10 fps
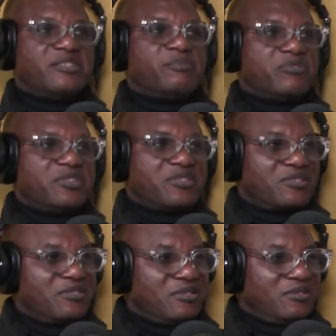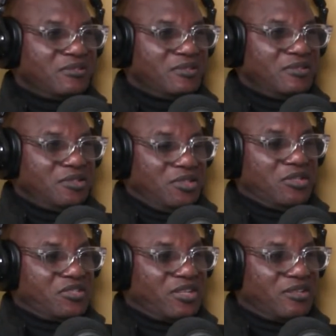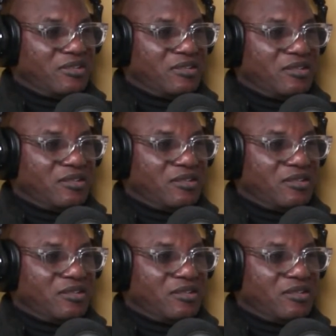depressed. You understand?